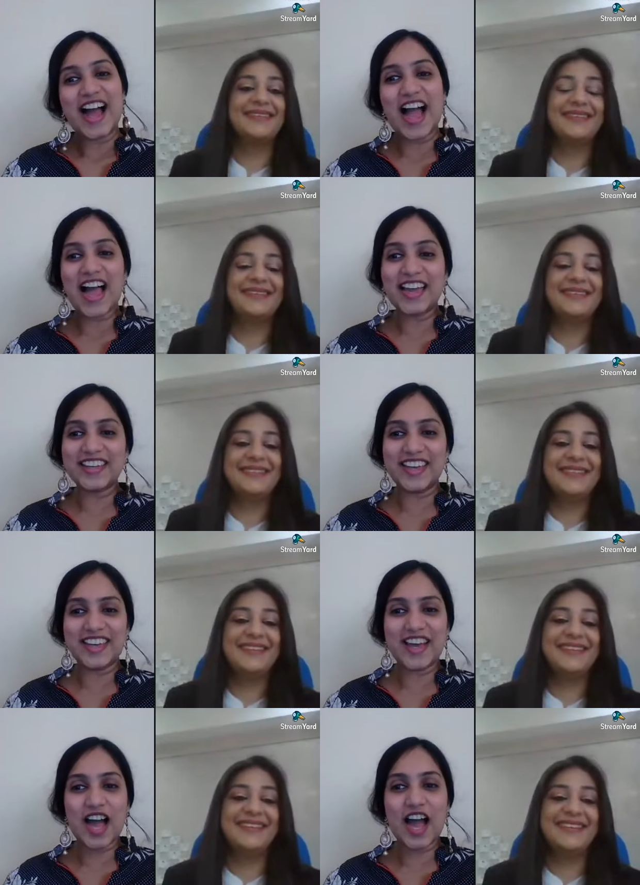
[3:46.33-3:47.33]
Speaker 1: Hi
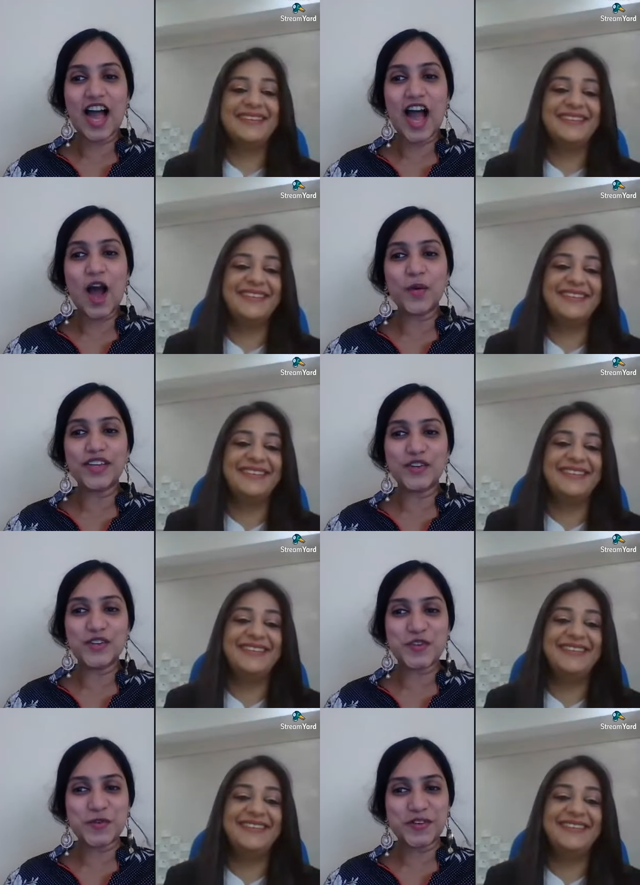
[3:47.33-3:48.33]
Neha, how are
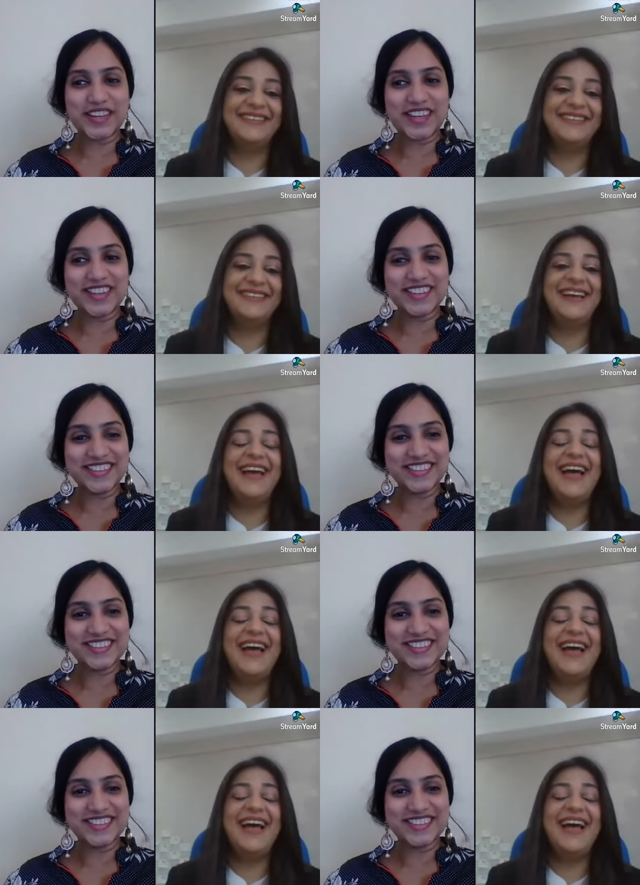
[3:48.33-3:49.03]
you doing?